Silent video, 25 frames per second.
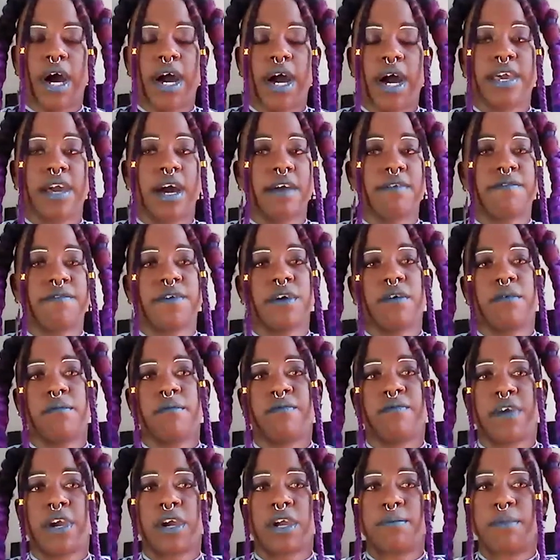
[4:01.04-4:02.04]
I feel
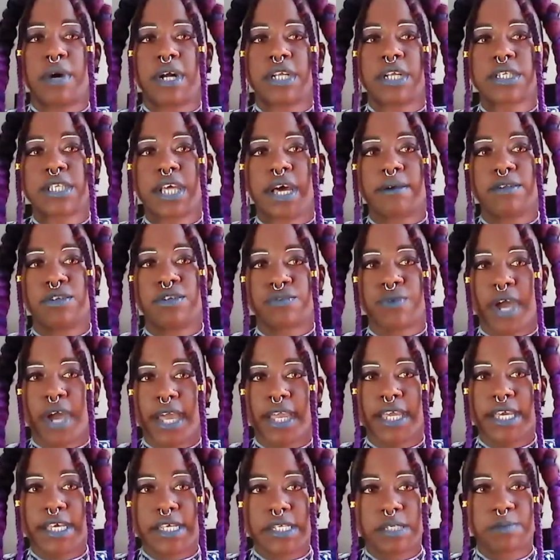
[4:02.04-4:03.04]
very much that
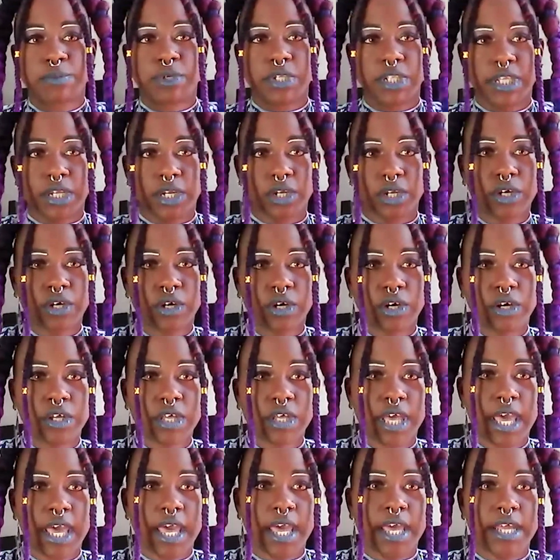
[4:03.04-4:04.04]
drag is political,
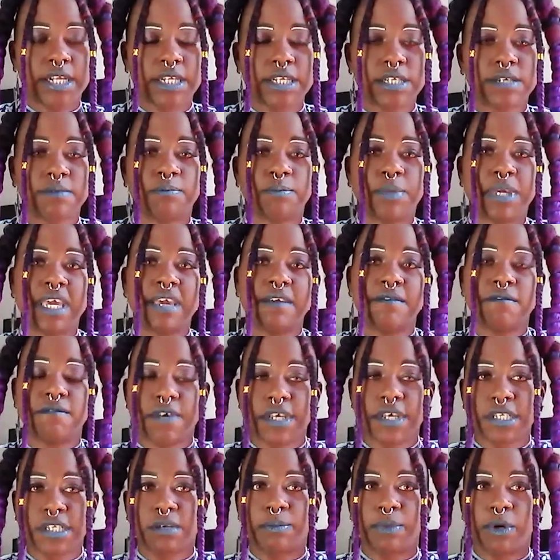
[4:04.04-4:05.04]
and being
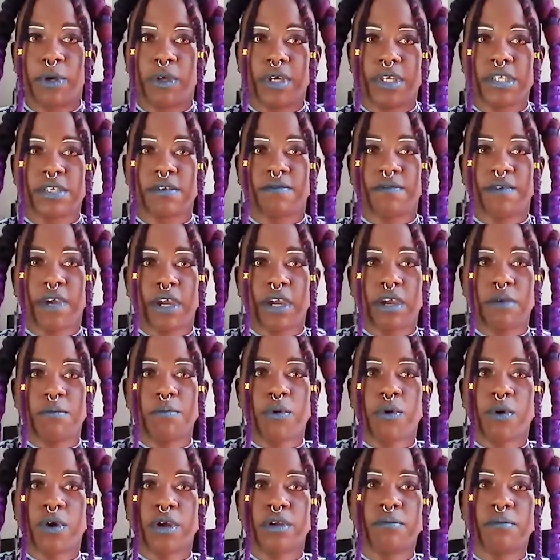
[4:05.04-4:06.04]
visible is a very
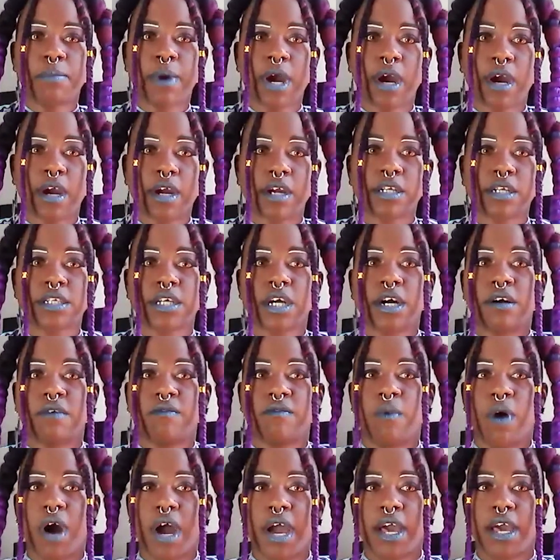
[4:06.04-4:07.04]
important part of
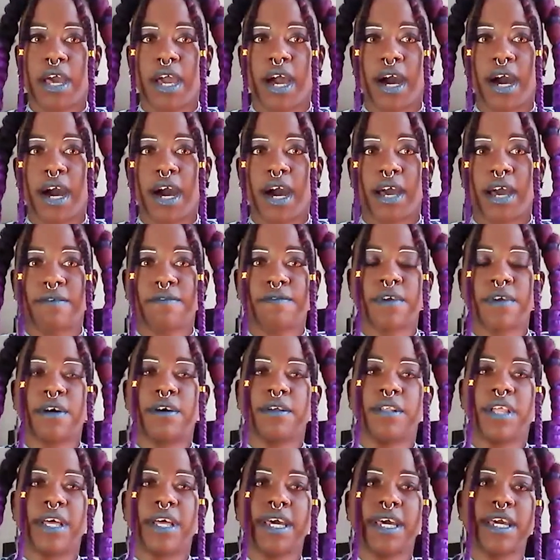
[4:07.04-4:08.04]
why I
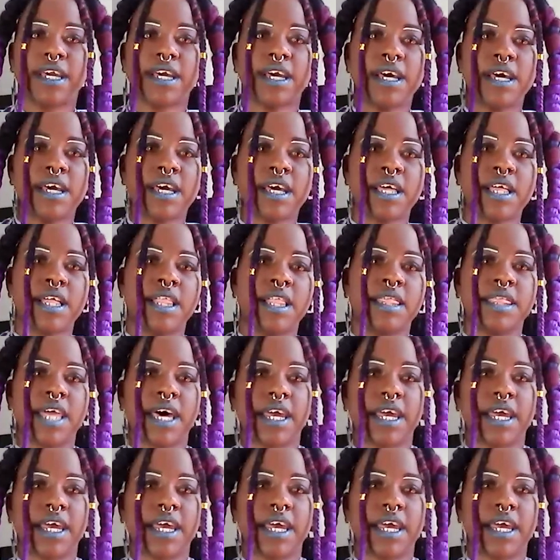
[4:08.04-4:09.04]
feel like
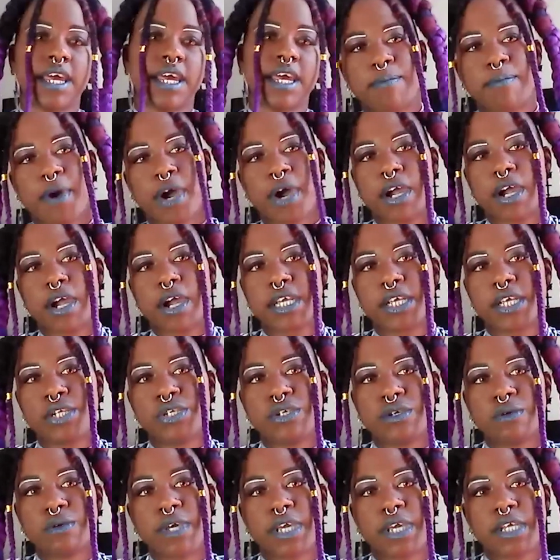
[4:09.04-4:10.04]
that is my part in
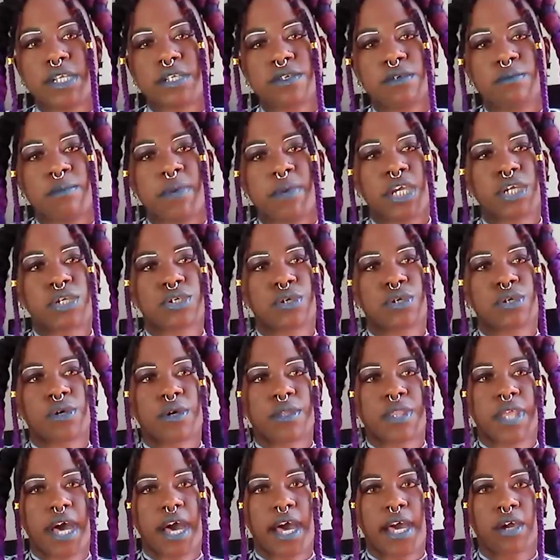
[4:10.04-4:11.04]
doing, to make sure
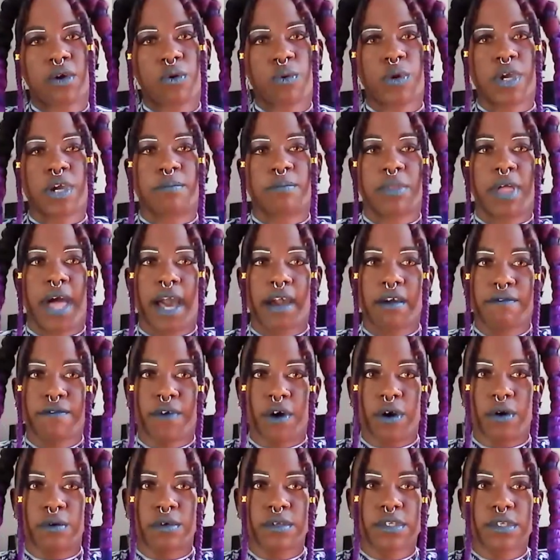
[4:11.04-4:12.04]
that queer Black
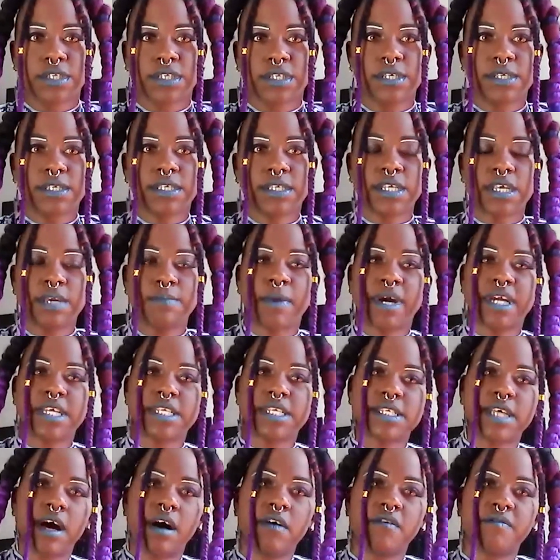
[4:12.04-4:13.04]
folks see
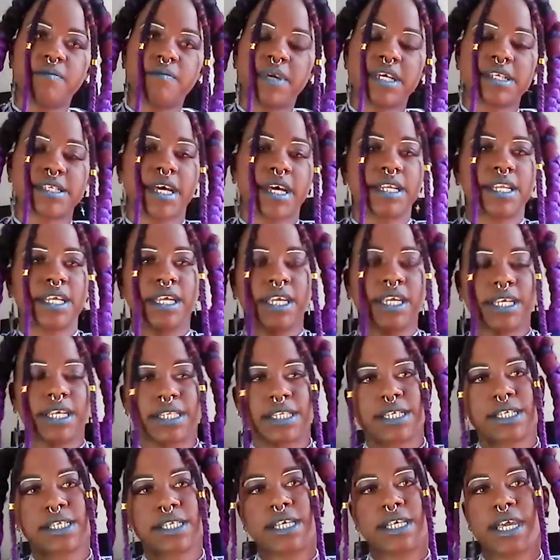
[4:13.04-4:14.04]
myself, because I didn't get to
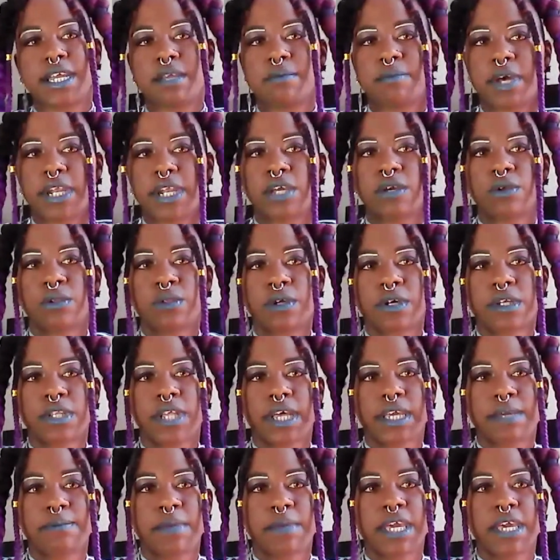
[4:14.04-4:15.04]
see anybody who looked
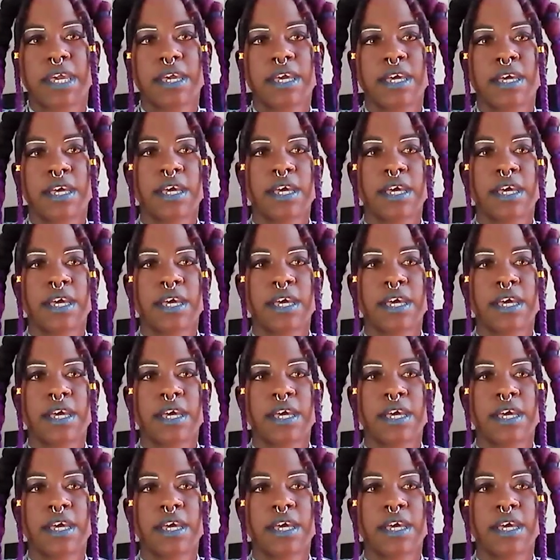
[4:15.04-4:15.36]
like me.